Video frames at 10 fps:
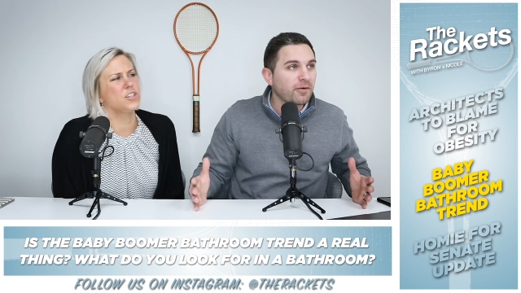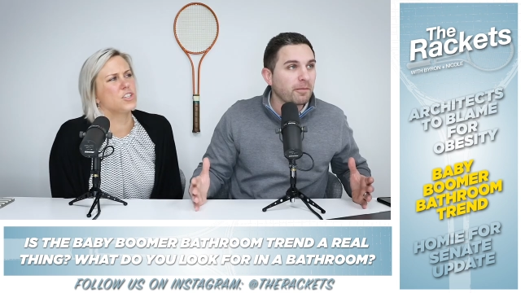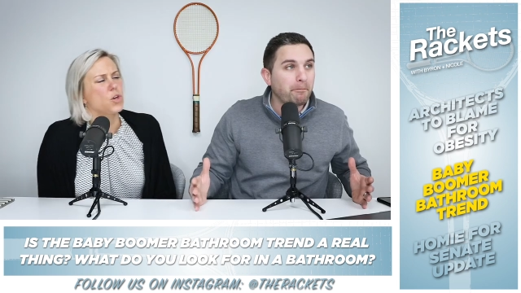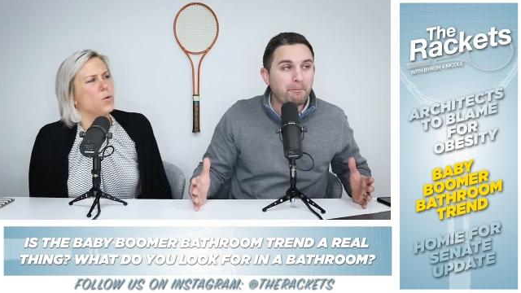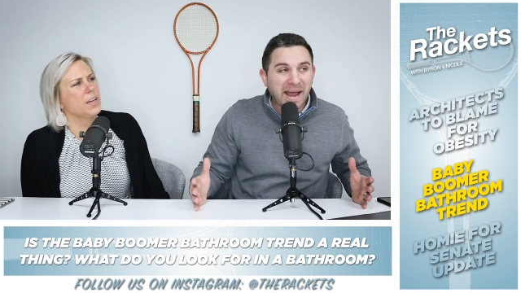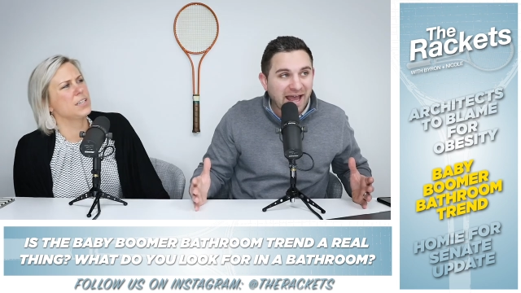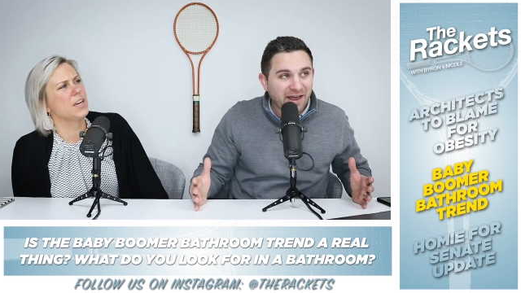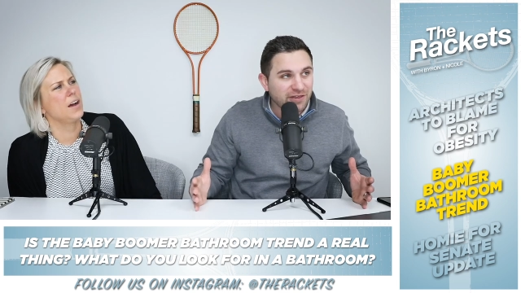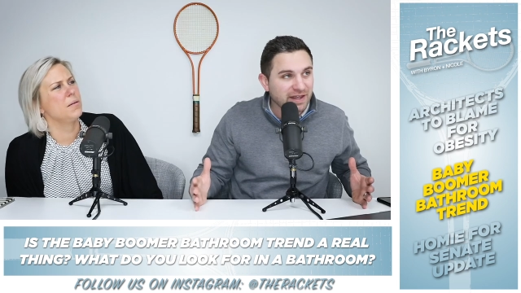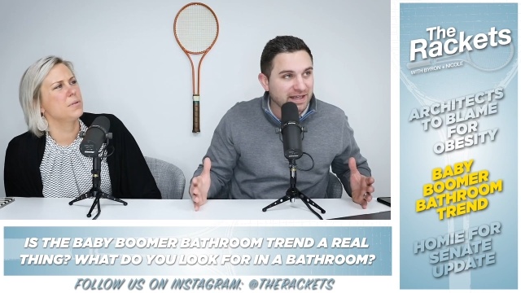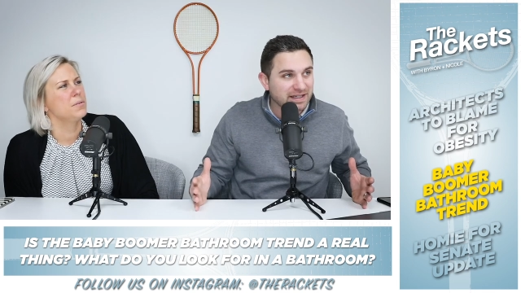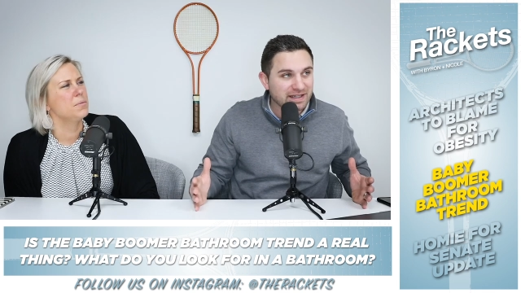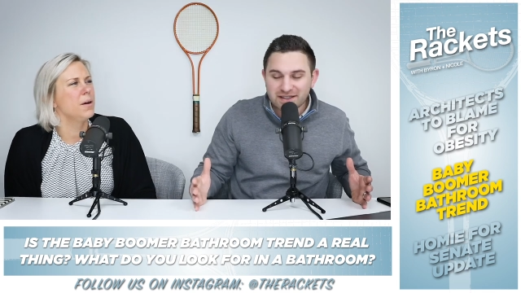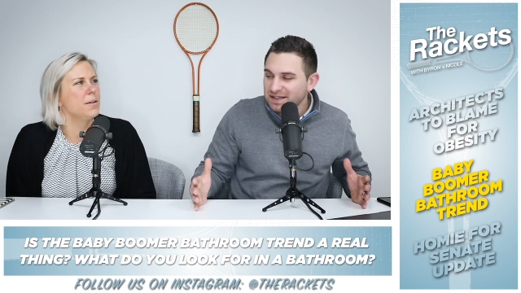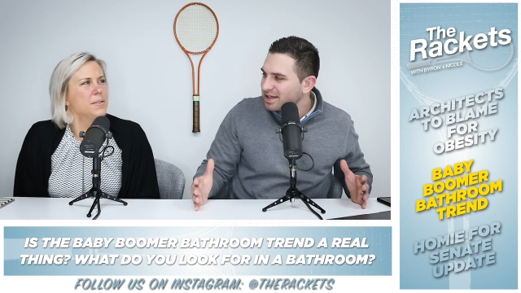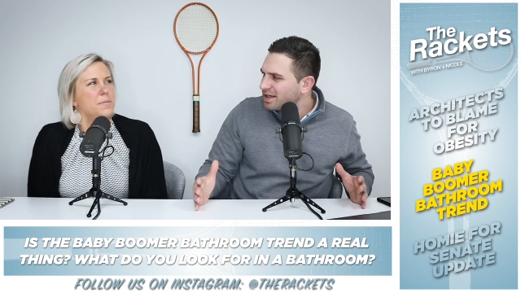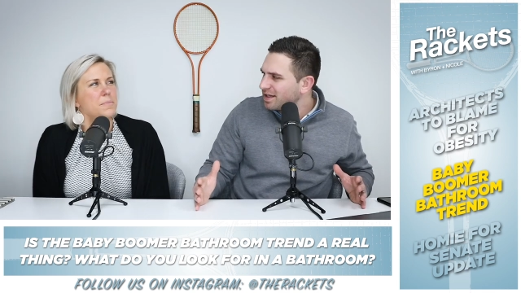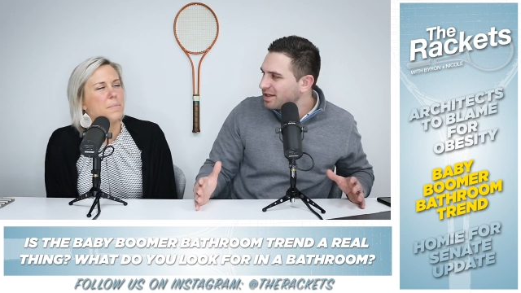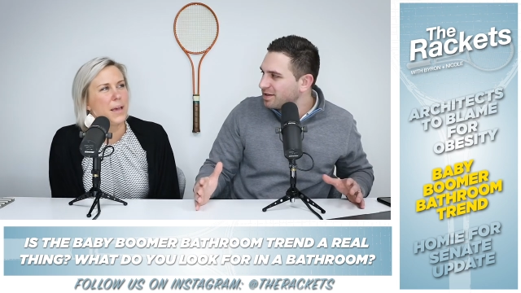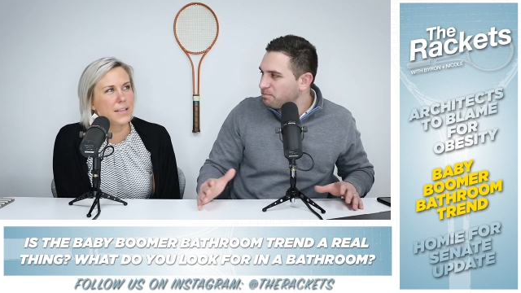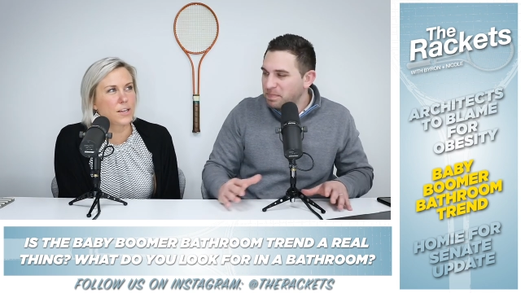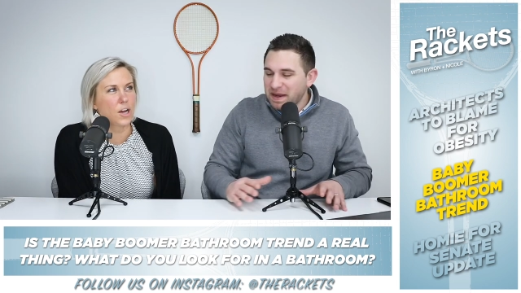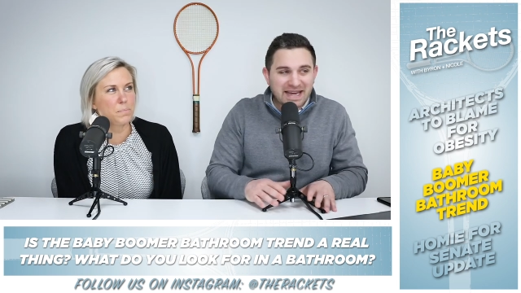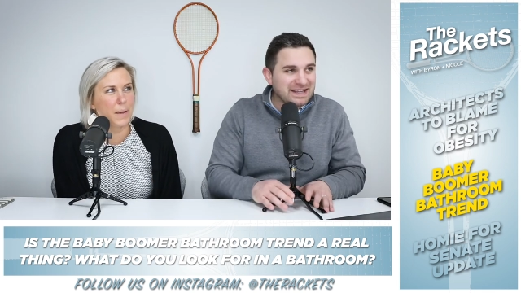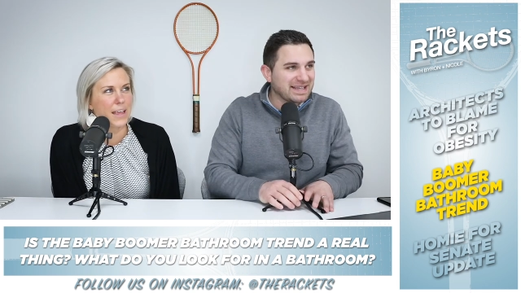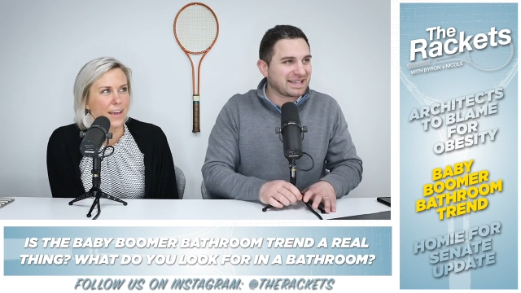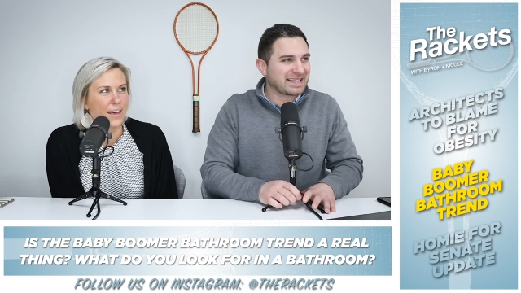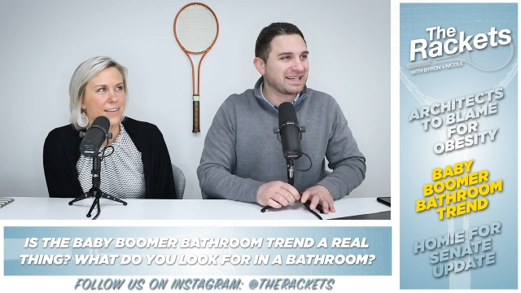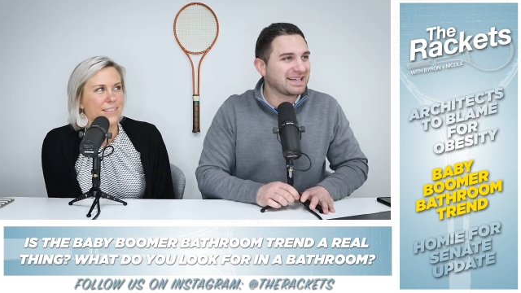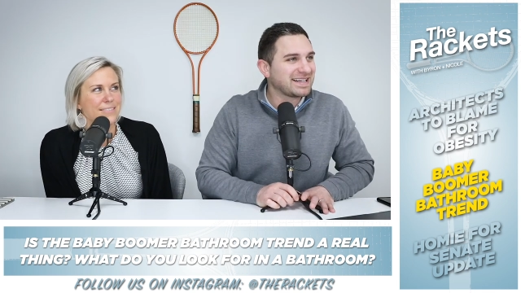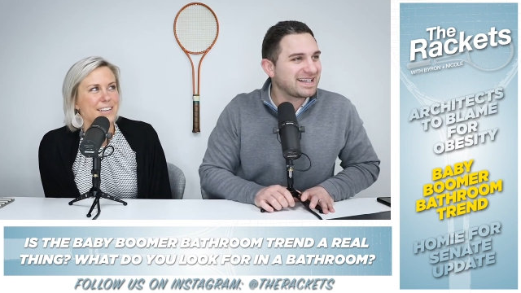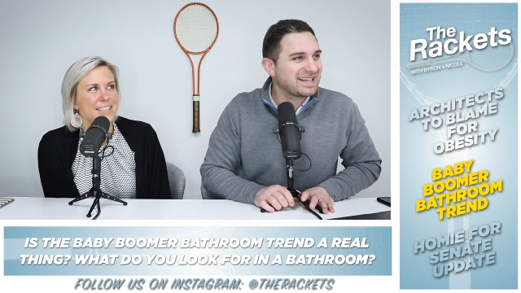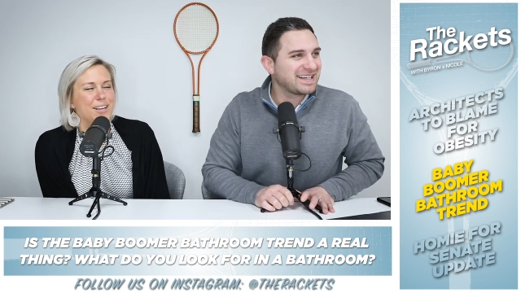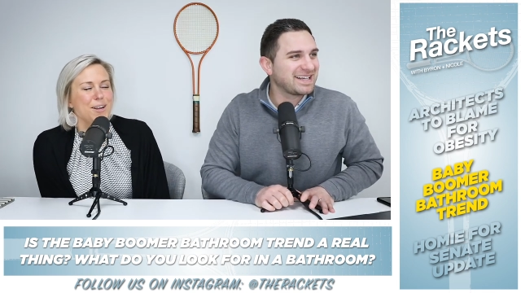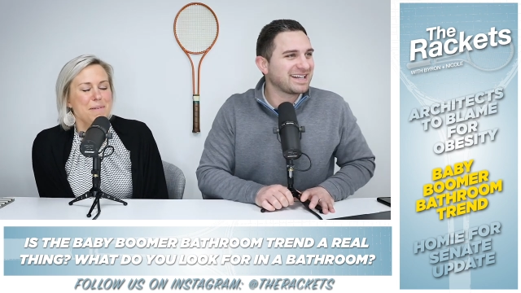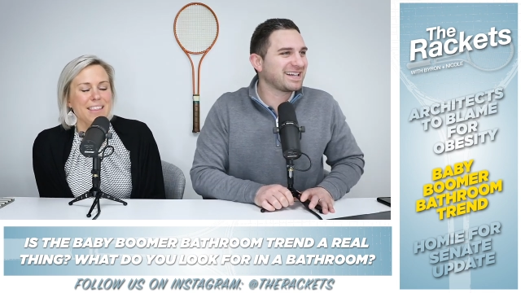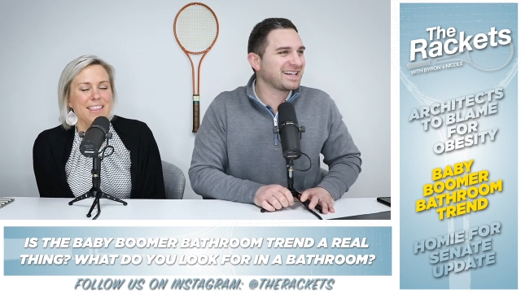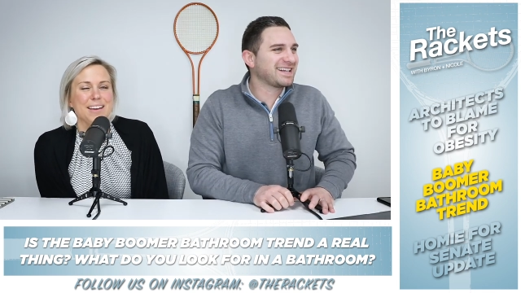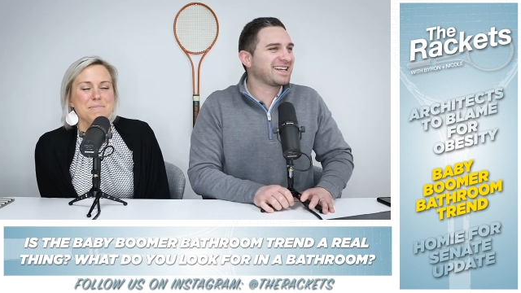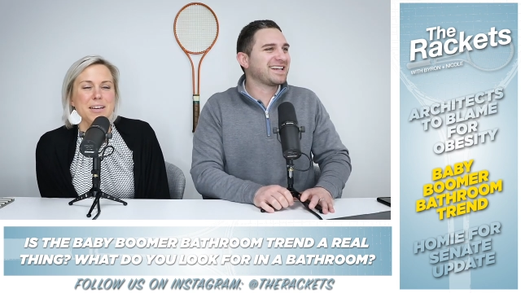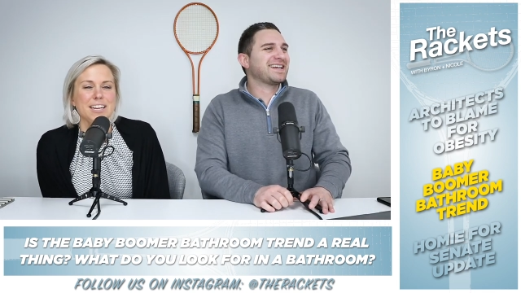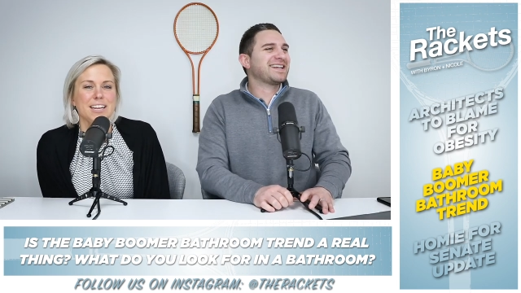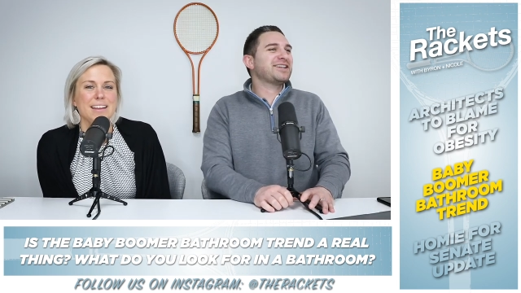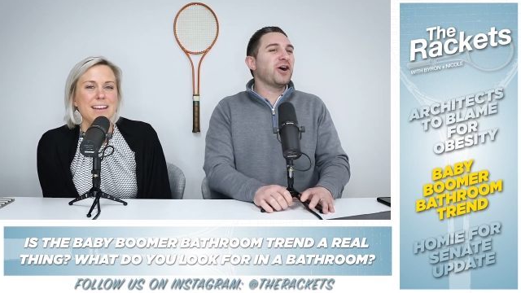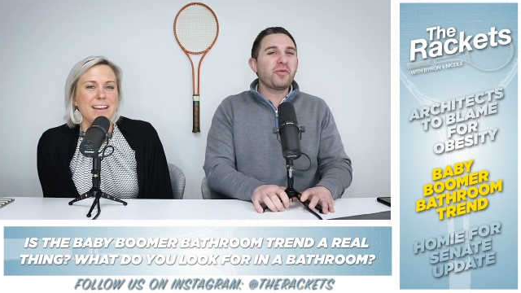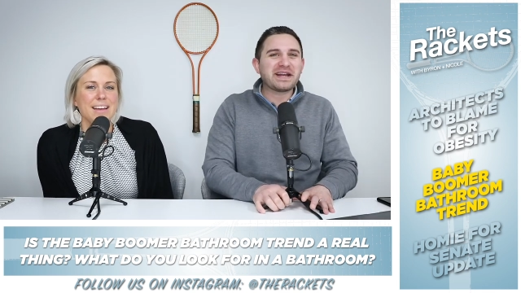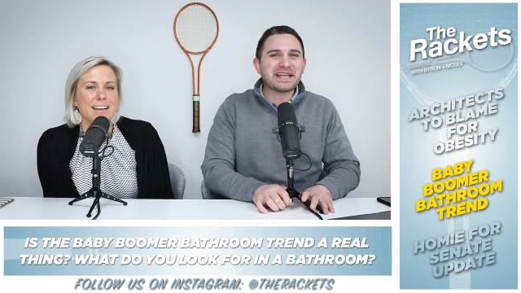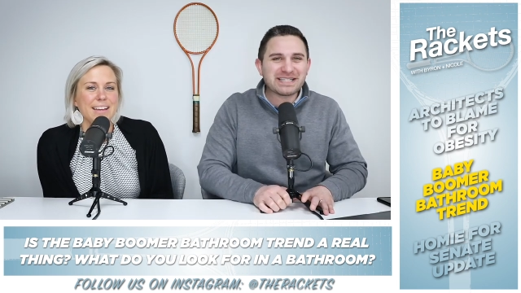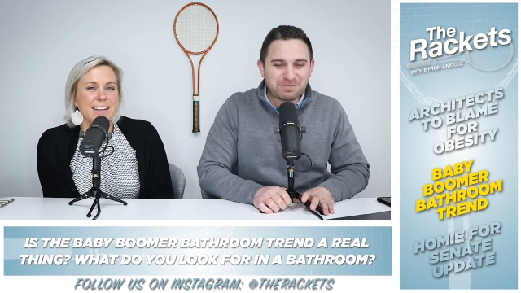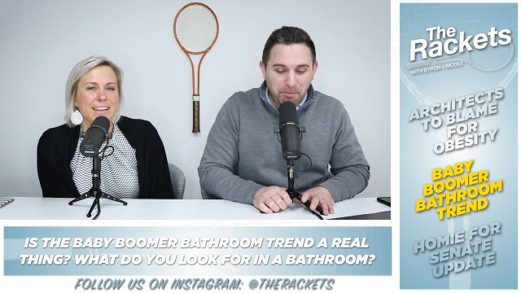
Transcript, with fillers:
Speaker 1: for a soaking bathing. Tub. Well, ba it's
Speaker 2: bathing. called bathing. It's called bathing, but
Speaker 1: nobody
Speaker 2: is